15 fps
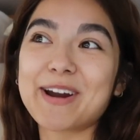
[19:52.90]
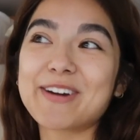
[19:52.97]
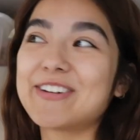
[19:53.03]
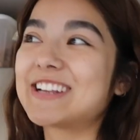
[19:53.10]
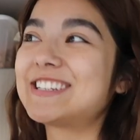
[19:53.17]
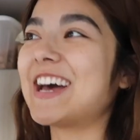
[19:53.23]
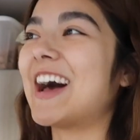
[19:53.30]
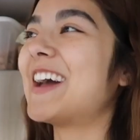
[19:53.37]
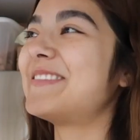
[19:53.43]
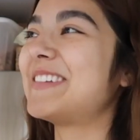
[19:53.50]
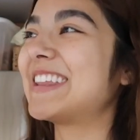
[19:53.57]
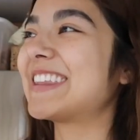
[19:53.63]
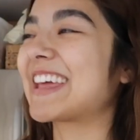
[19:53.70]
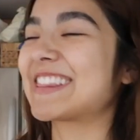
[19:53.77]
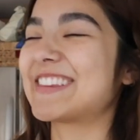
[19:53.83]
perfect
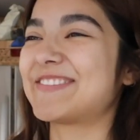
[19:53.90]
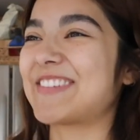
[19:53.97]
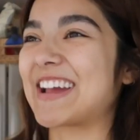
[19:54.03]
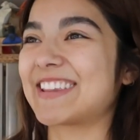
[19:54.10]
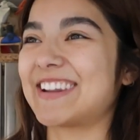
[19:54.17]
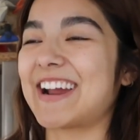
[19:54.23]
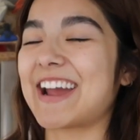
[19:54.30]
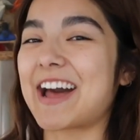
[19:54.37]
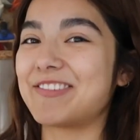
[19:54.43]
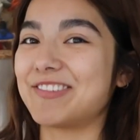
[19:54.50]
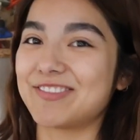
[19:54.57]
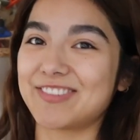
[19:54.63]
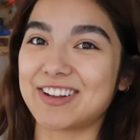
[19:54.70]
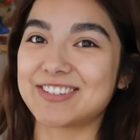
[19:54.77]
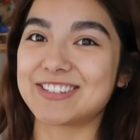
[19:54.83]
timing. Like the fact that I
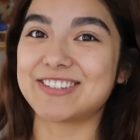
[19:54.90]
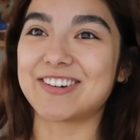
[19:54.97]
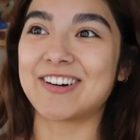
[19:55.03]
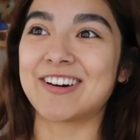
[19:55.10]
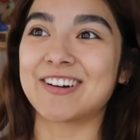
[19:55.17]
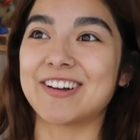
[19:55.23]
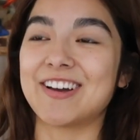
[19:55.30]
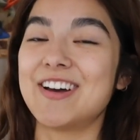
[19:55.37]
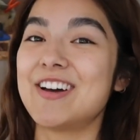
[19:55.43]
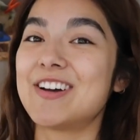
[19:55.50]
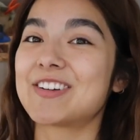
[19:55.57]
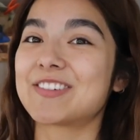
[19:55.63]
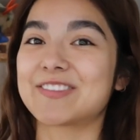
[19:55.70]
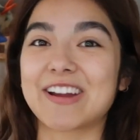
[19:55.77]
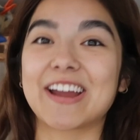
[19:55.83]
haven't found a dog.
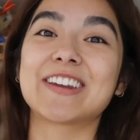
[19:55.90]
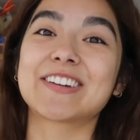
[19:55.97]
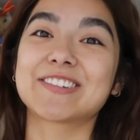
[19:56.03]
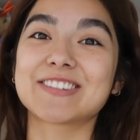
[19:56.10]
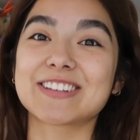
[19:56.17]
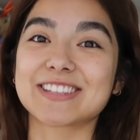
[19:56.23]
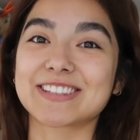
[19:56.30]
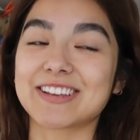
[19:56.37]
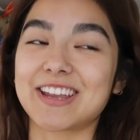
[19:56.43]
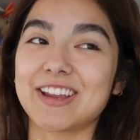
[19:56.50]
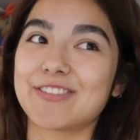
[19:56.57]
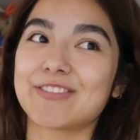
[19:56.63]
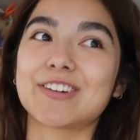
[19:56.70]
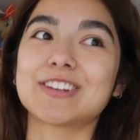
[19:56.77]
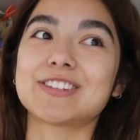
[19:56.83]
Randall is
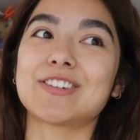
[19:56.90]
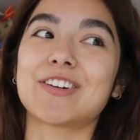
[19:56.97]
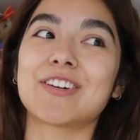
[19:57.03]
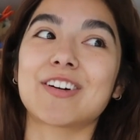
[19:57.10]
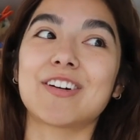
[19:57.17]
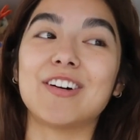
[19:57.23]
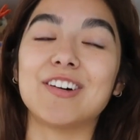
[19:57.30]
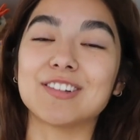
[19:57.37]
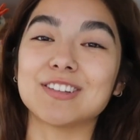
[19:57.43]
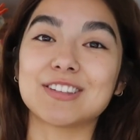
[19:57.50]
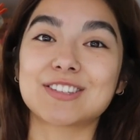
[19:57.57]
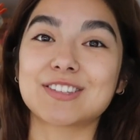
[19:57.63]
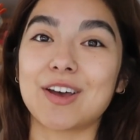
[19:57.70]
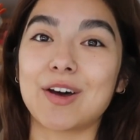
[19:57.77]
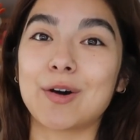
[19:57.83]
looking for a dog
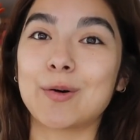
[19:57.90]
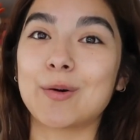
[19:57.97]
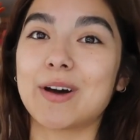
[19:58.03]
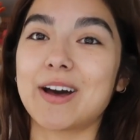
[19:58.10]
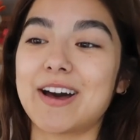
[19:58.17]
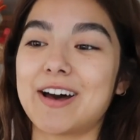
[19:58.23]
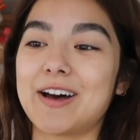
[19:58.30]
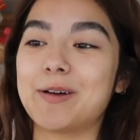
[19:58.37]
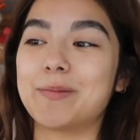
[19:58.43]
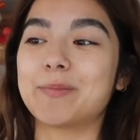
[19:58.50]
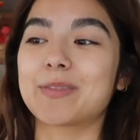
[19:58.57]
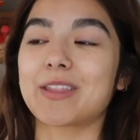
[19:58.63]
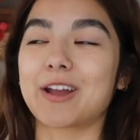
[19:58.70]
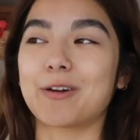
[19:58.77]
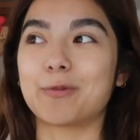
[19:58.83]
also.
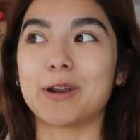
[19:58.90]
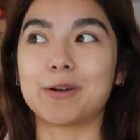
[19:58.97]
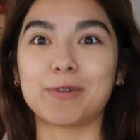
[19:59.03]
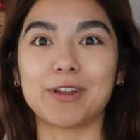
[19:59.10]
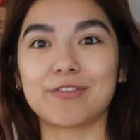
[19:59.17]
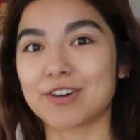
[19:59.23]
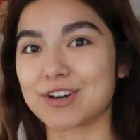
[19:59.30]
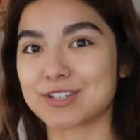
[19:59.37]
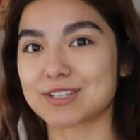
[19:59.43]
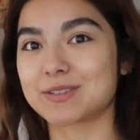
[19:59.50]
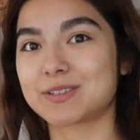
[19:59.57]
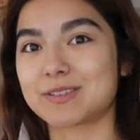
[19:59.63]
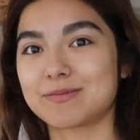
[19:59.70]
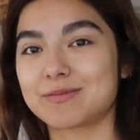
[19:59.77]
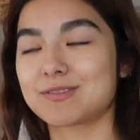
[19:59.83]
Um, like when we
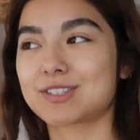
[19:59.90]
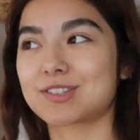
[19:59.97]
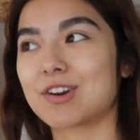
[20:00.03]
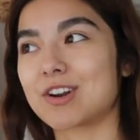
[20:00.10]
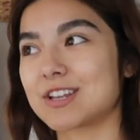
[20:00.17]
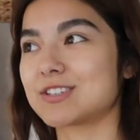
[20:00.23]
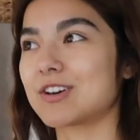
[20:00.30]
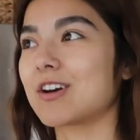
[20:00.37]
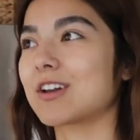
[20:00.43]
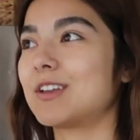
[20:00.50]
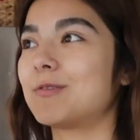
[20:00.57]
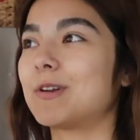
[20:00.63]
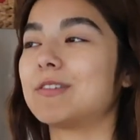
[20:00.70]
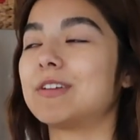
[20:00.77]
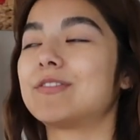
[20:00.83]
first started
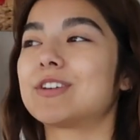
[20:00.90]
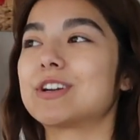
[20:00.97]
talking, when we